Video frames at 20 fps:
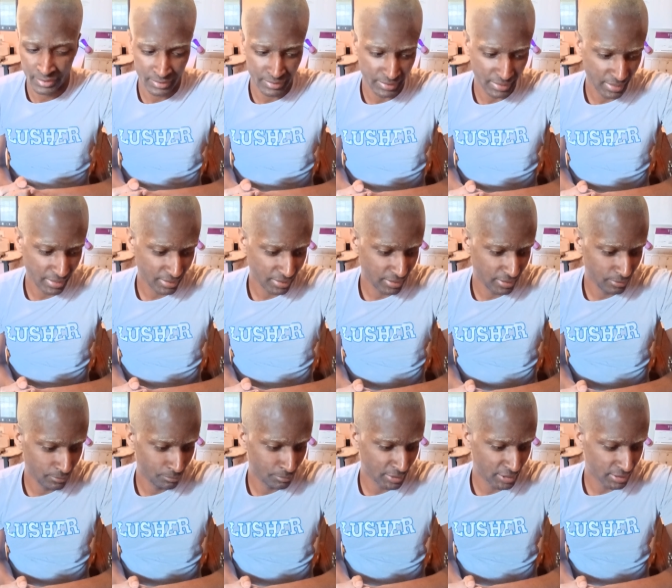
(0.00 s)
That
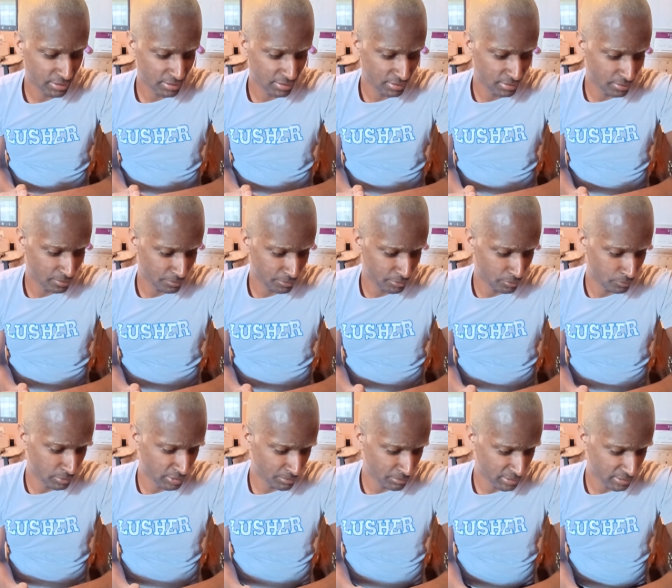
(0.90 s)
keep messing up the
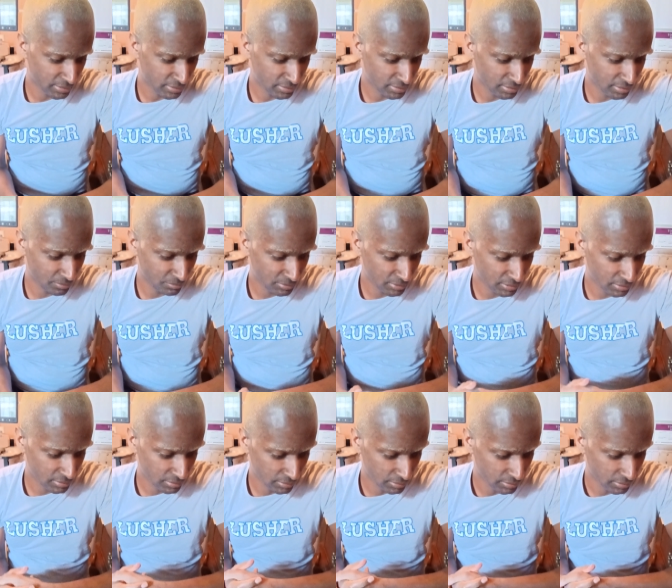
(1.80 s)
way my stomach
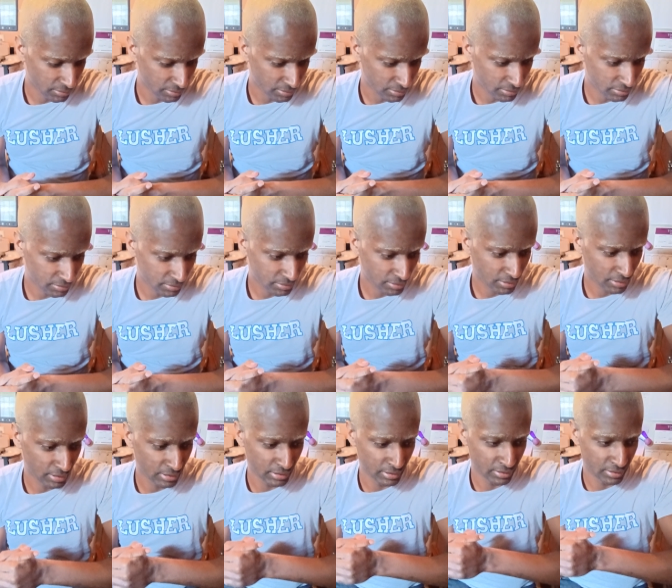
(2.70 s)
looks.
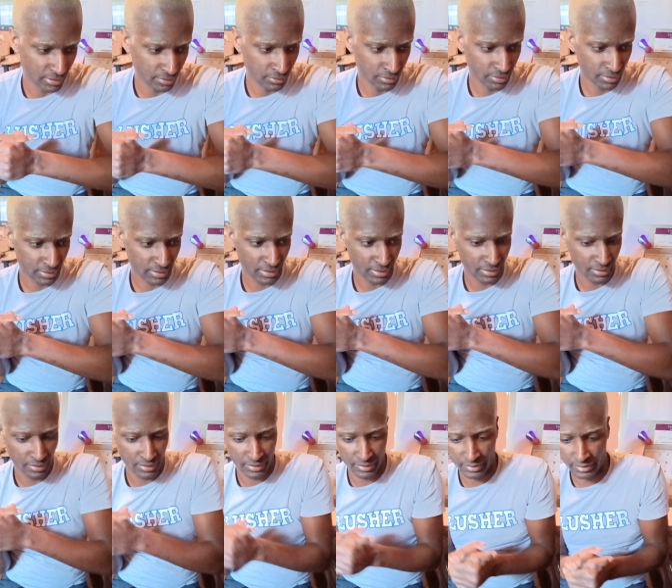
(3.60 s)
And it don't look that
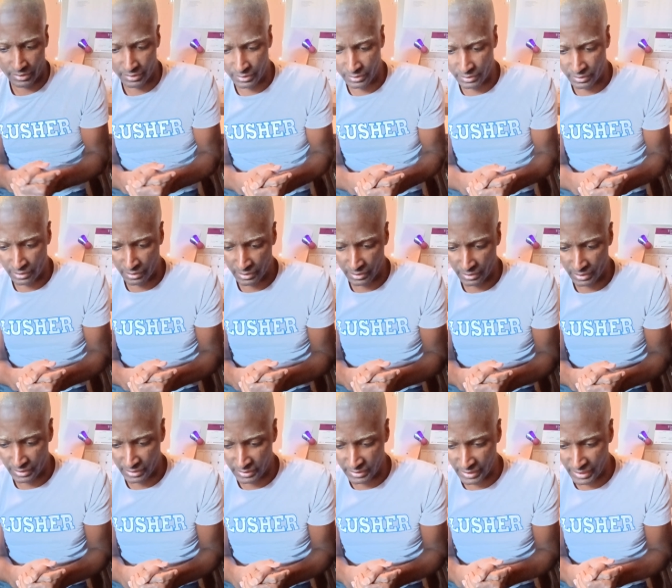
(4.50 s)
good. You know,
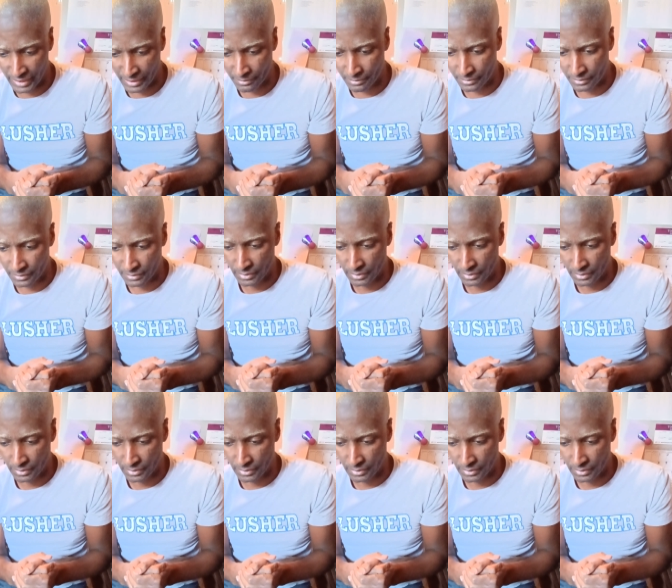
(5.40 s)
I stop.